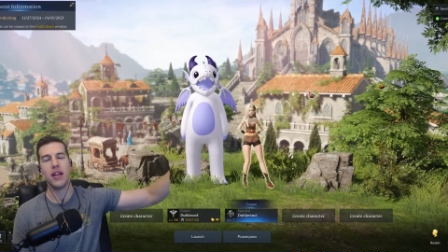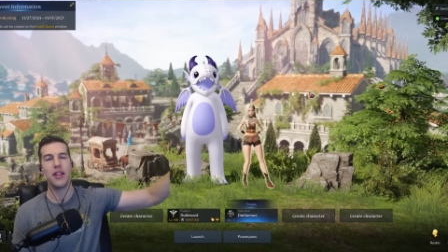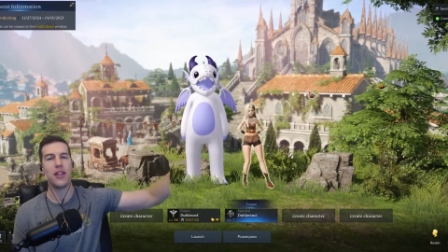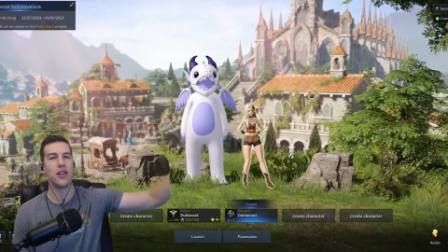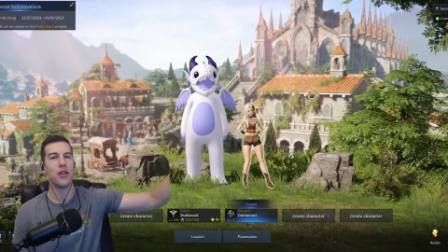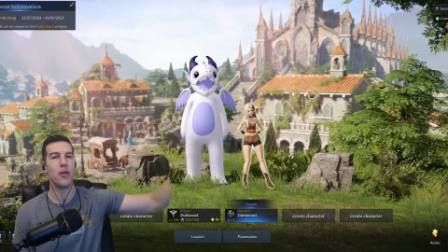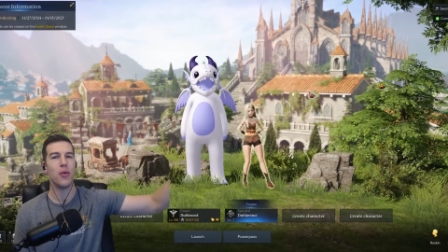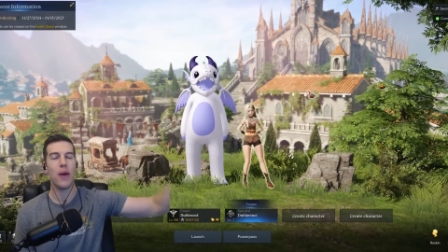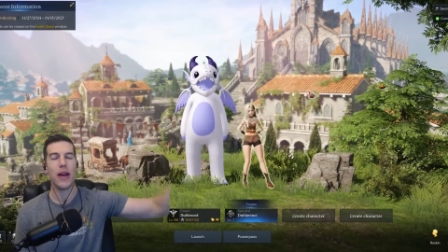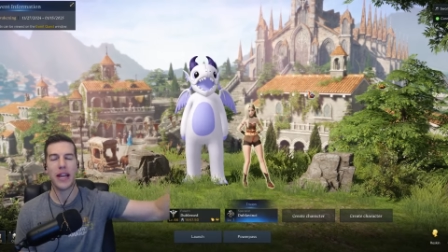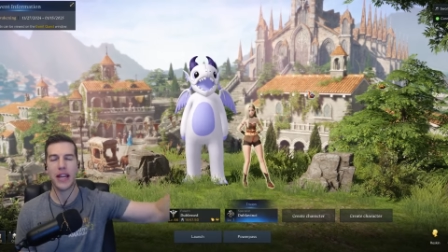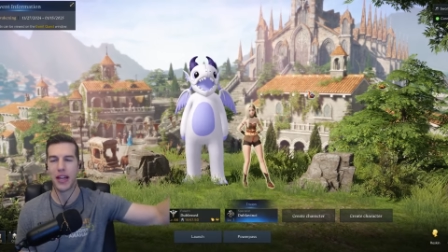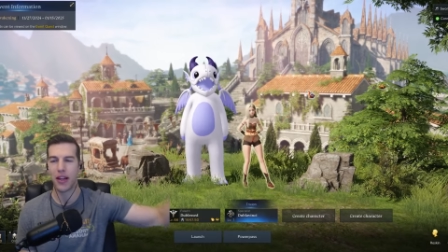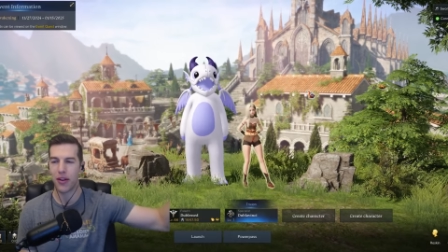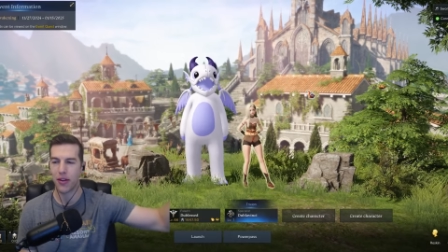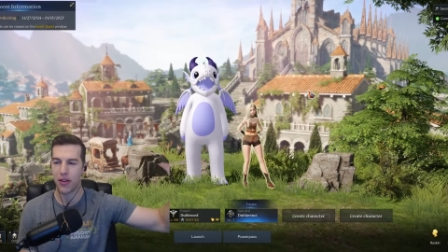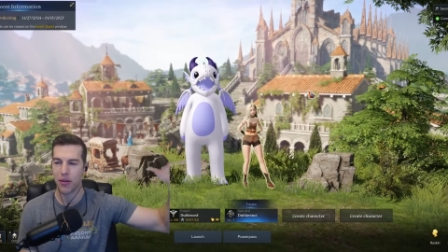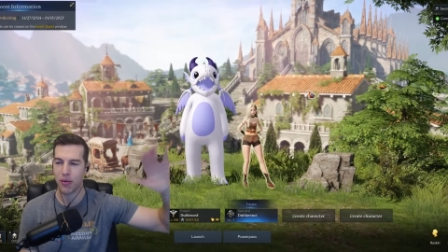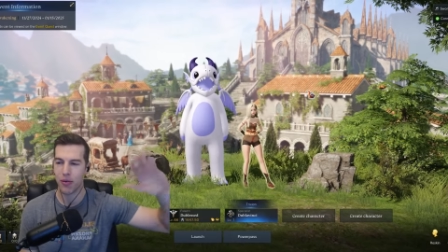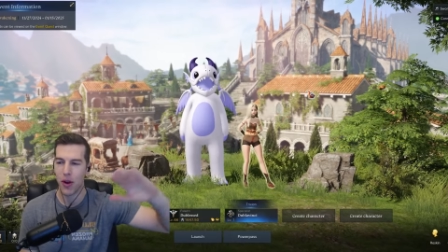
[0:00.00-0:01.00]
to awakening,
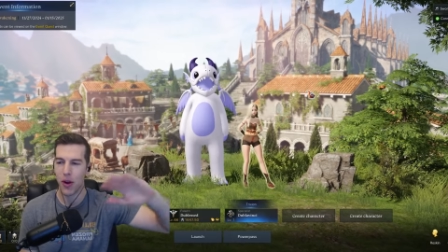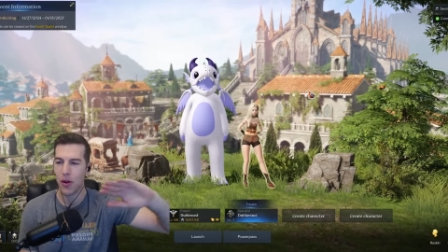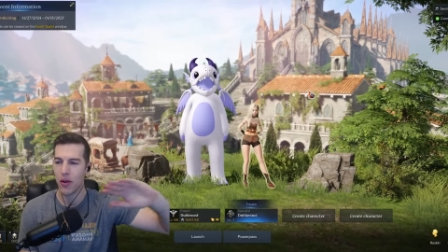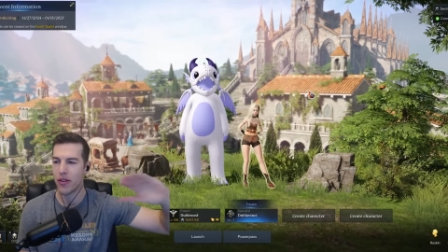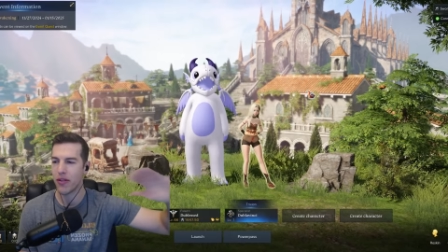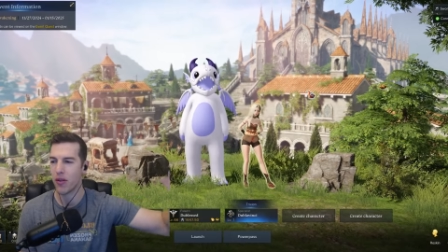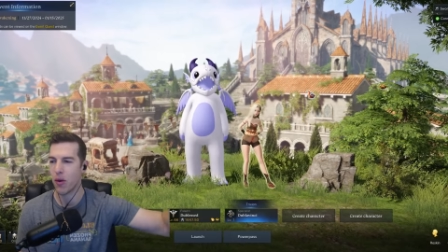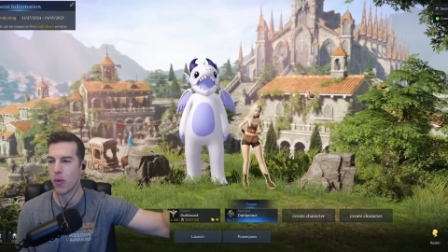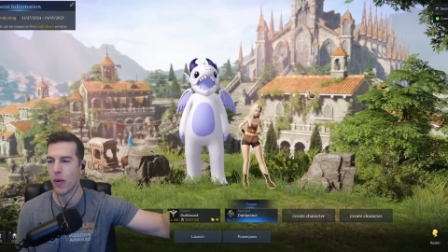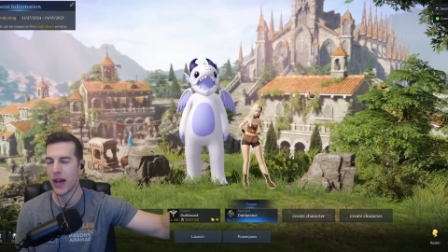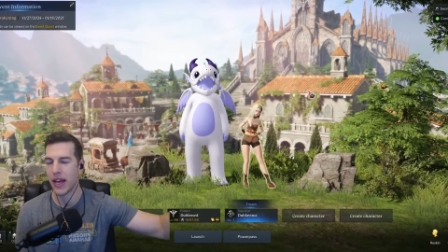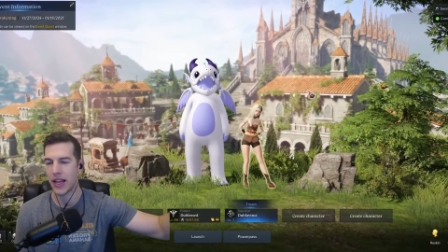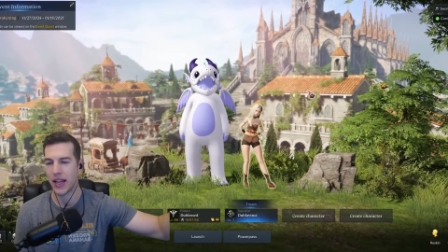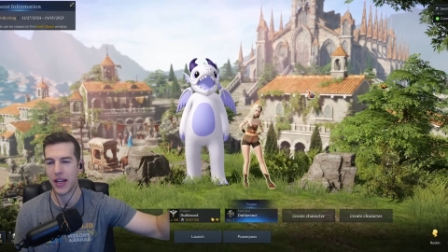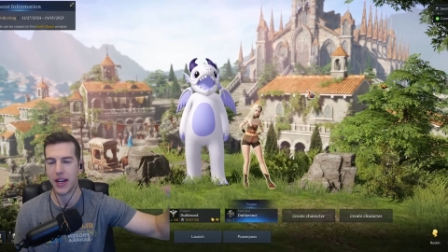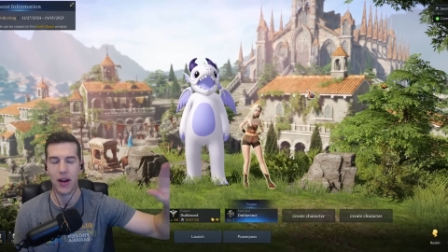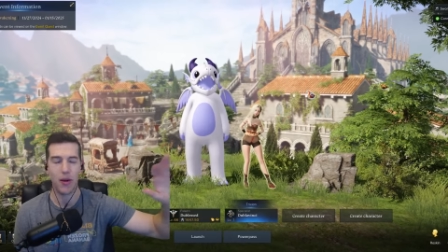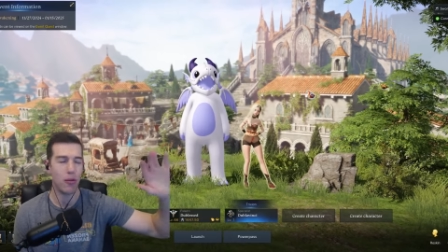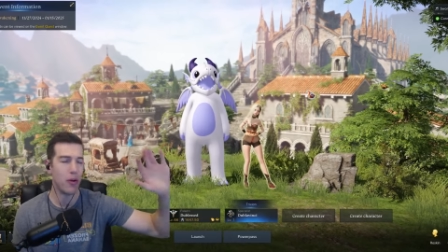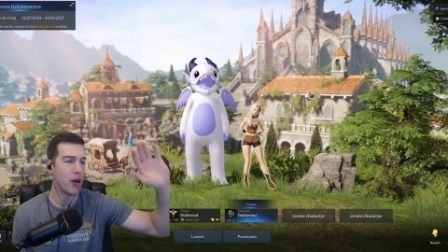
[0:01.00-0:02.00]
or the road of
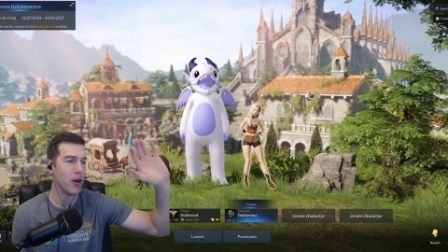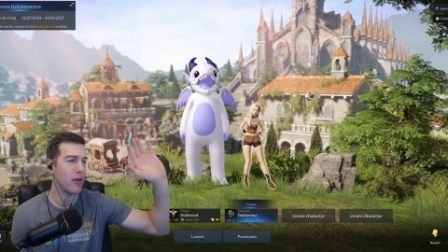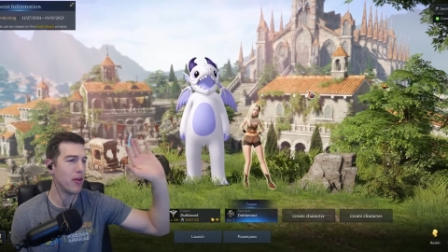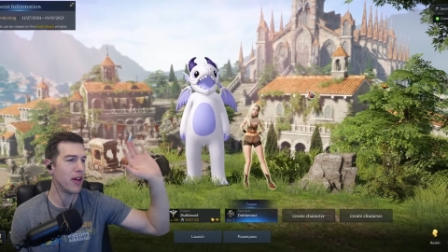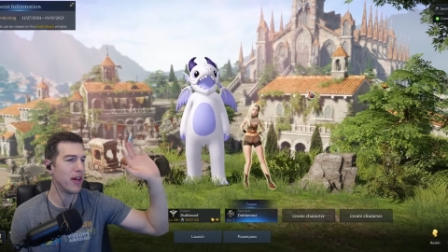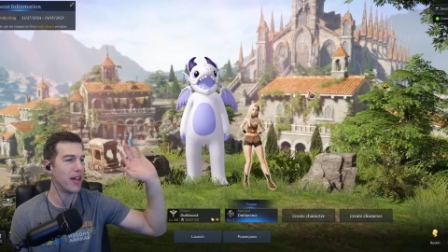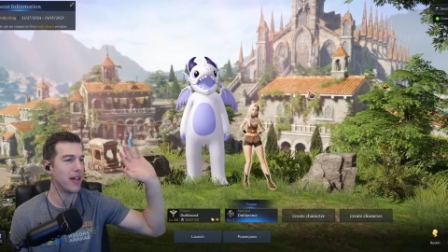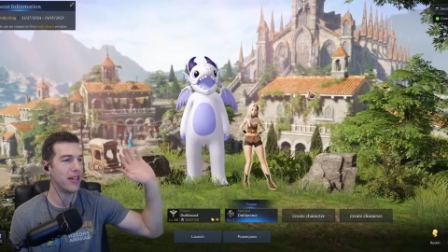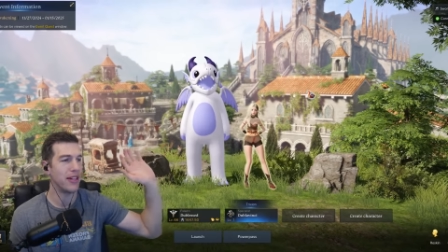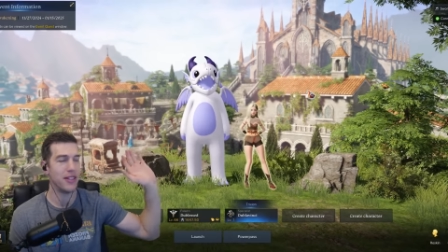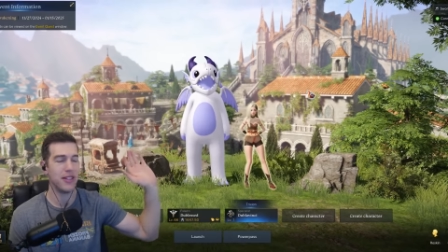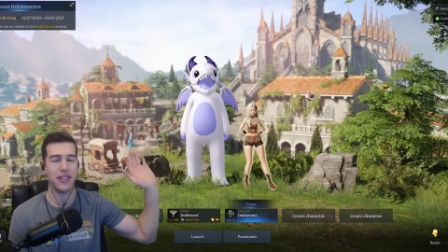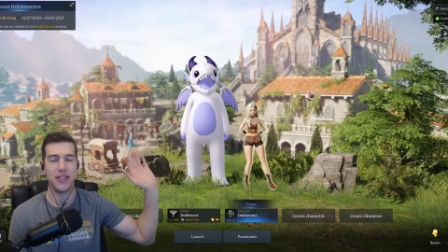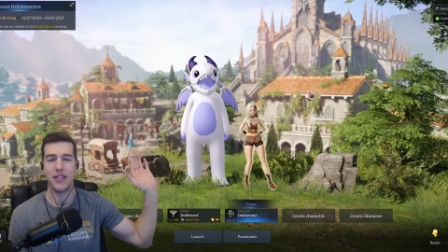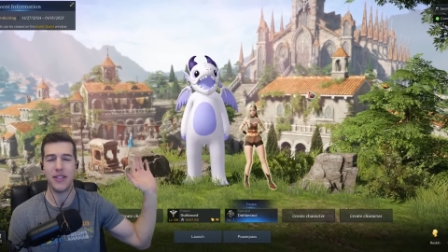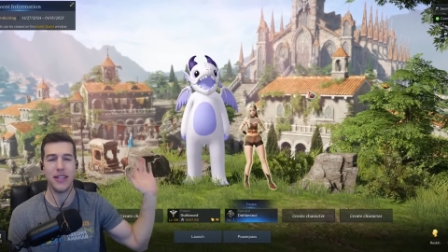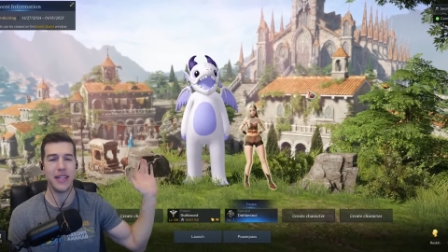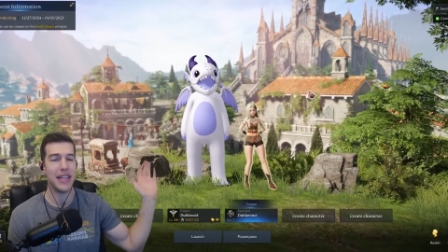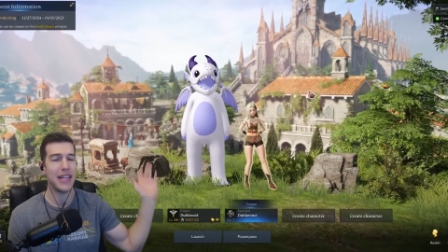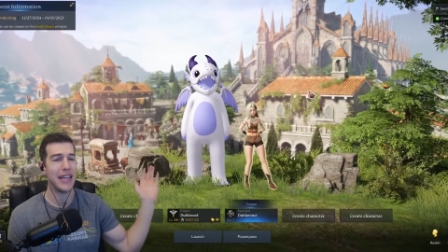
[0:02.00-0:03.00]
awakening, a road
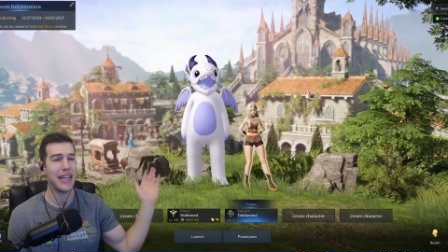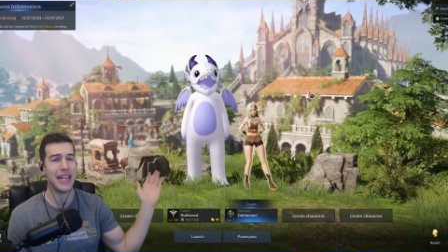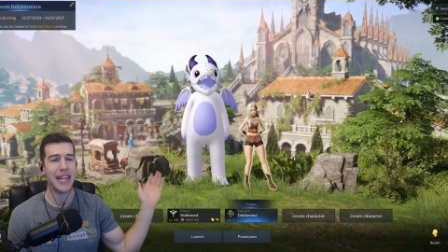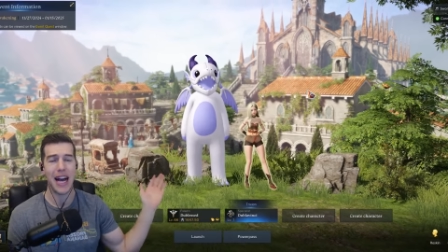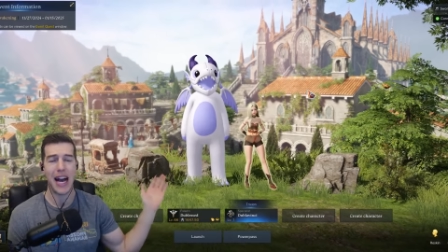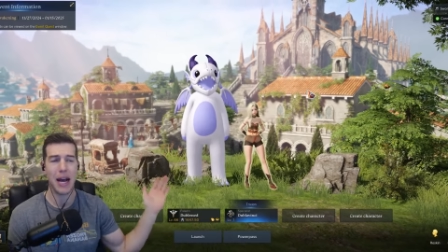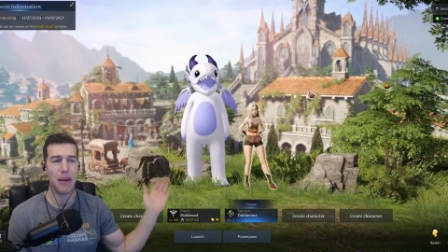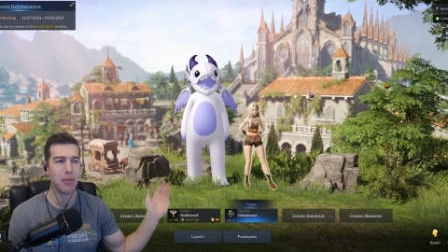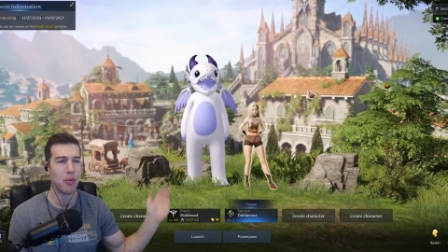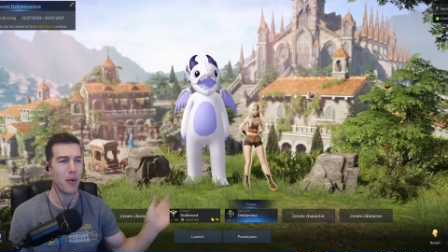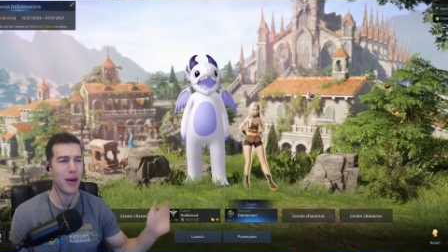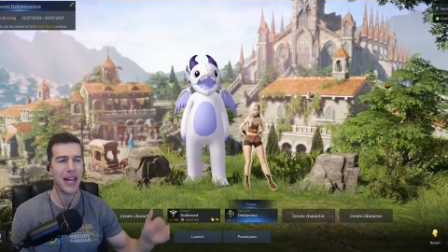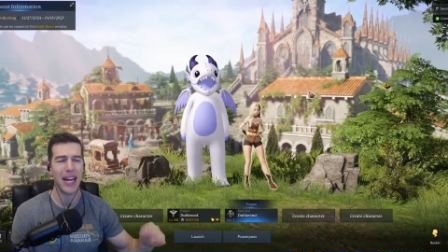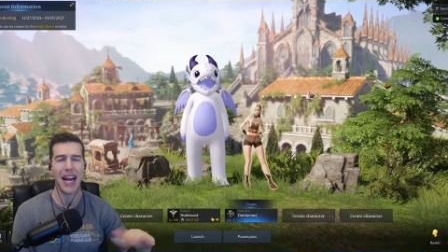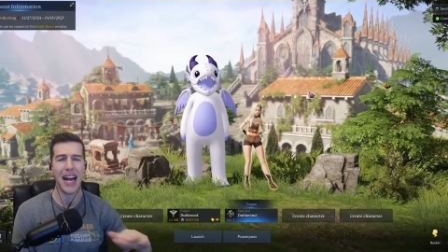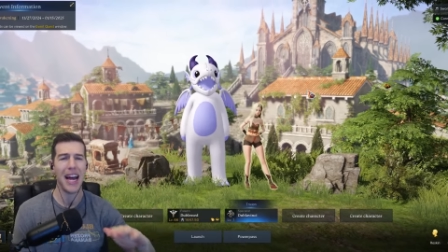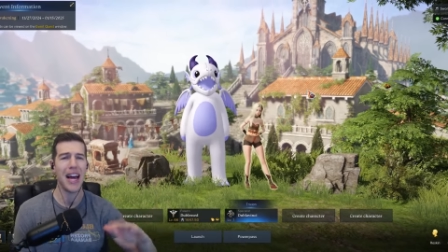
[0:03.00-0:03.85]
in hyper awakening.